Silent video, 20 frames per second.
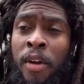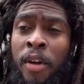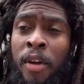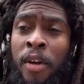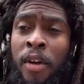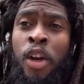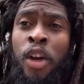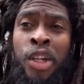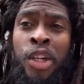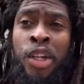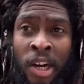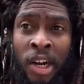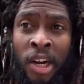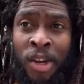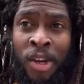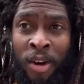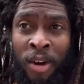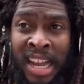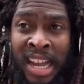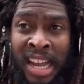
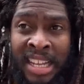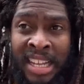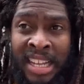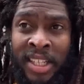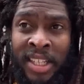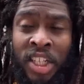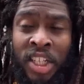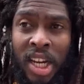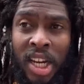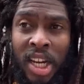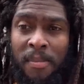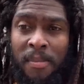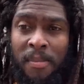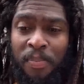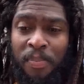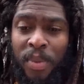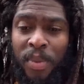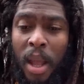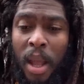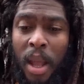revolutionary
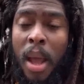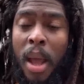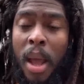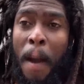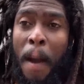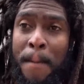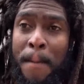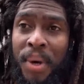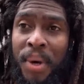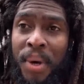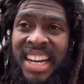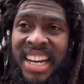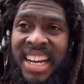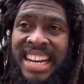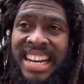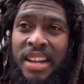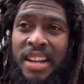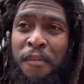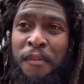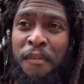organization, but
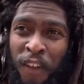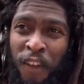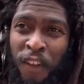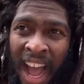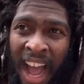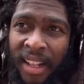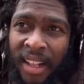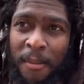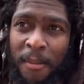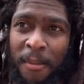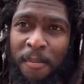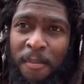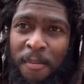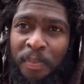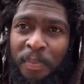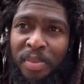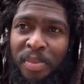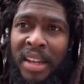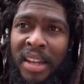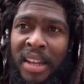in the fact
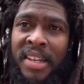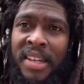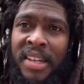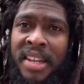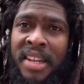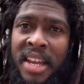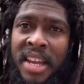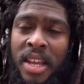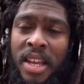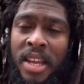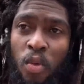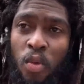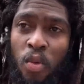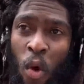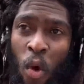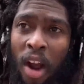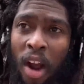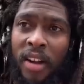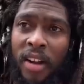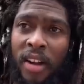they
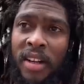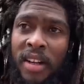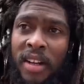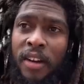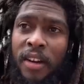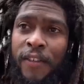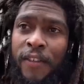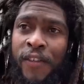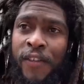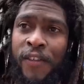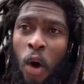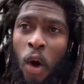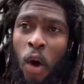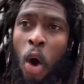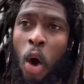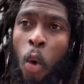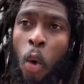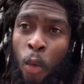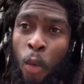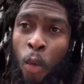work
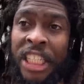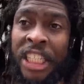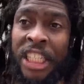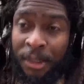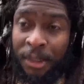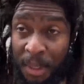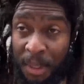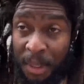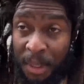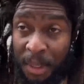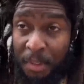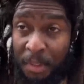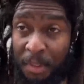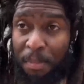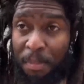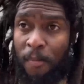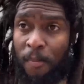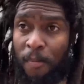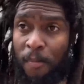for rich people.